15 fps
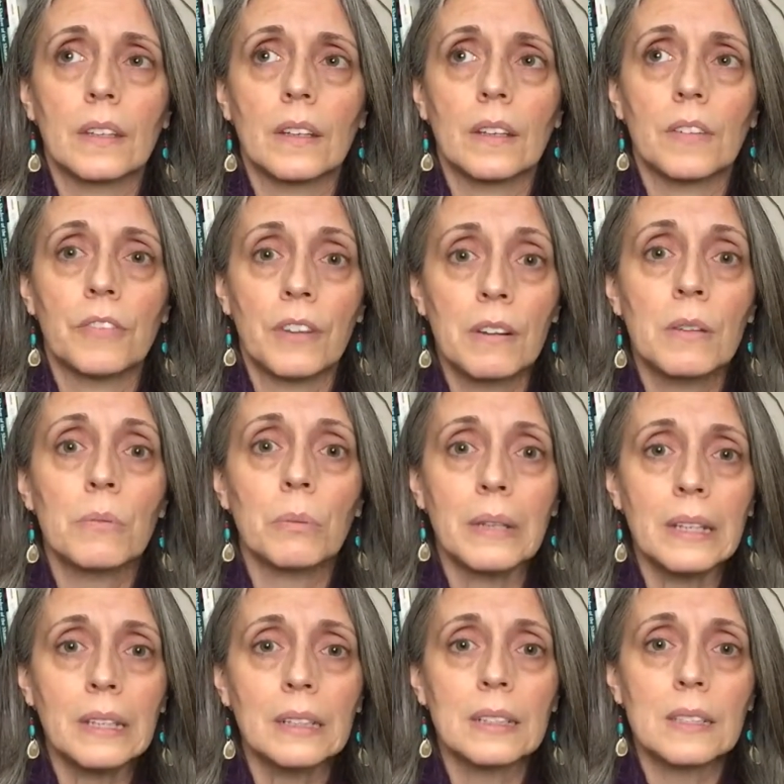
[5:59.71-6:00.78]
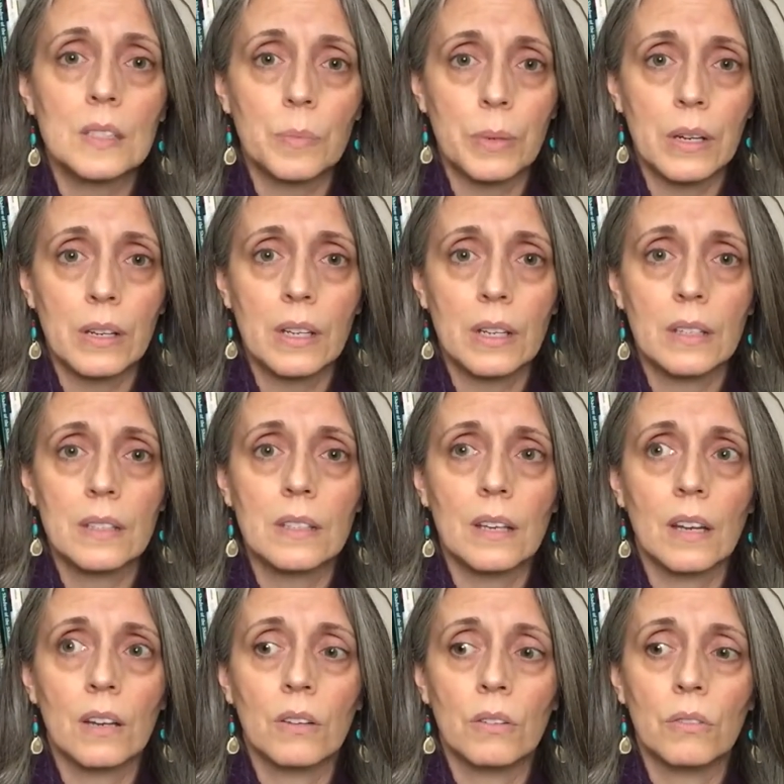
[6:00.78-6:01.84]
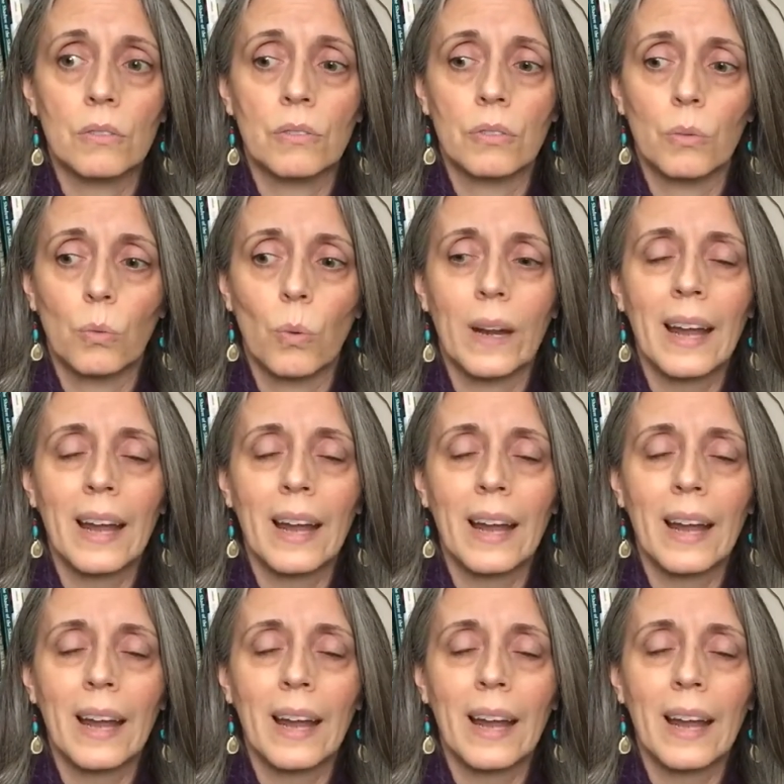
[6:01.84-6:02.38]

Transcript: very real experience of what